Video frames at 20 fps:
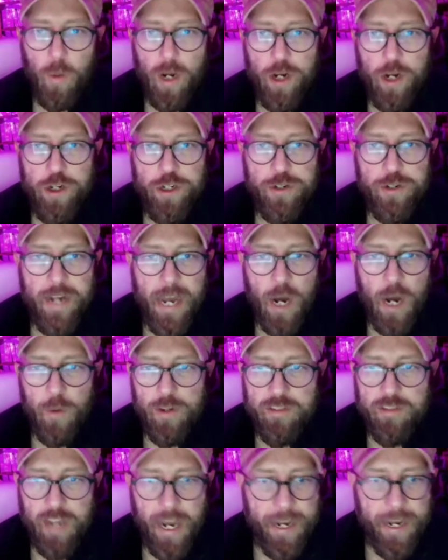I want to do
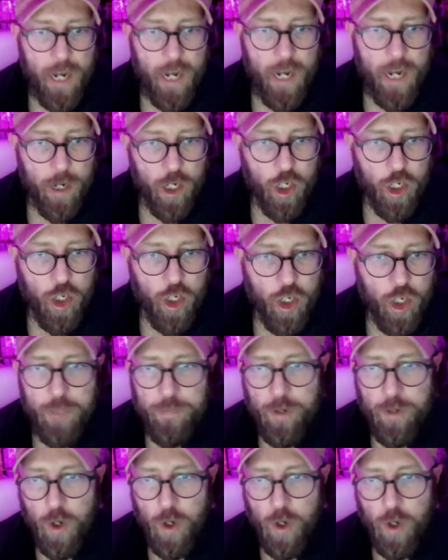now is I now want to
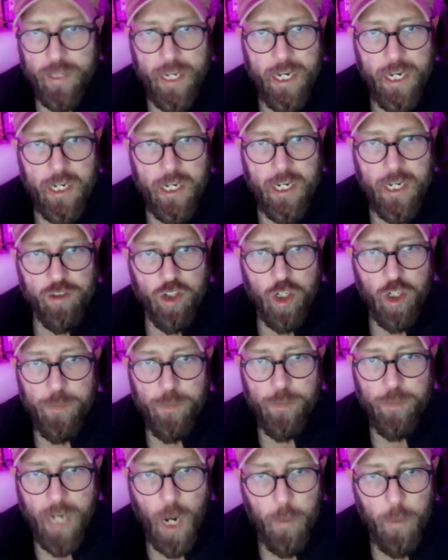group within this
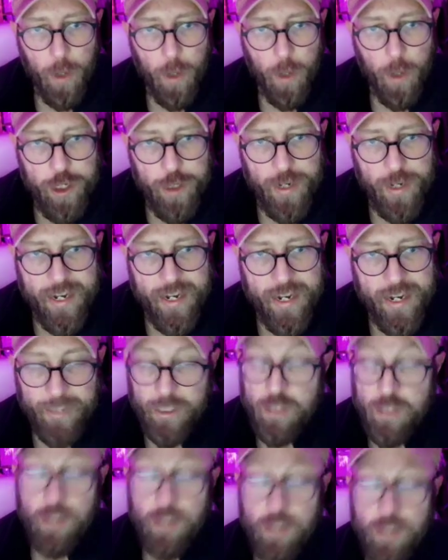grouping. I want to do
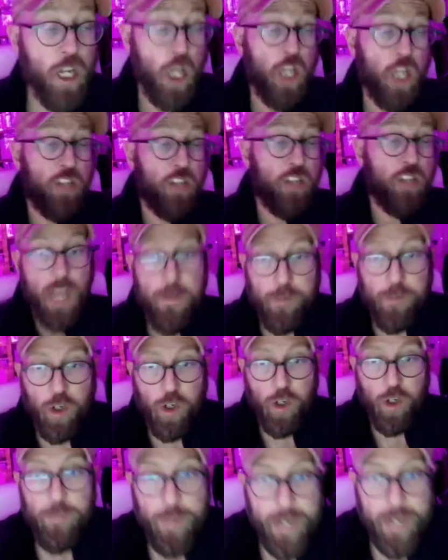another
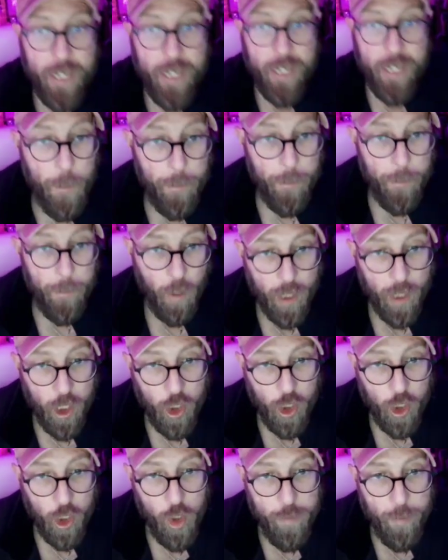subgrouping, but I want to
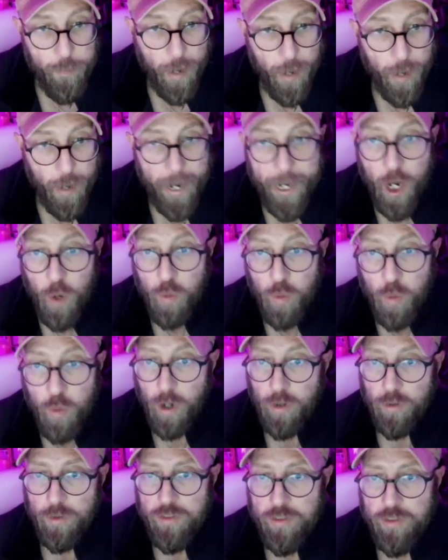group by
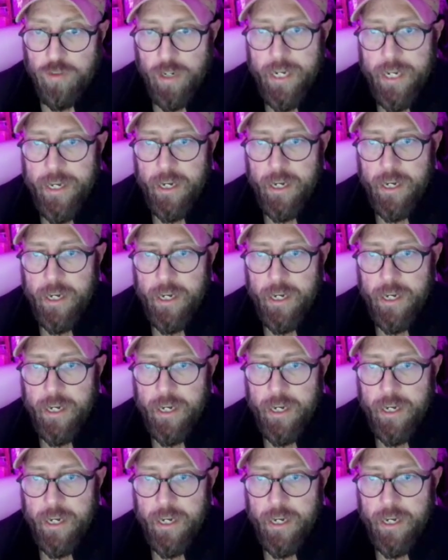role. So in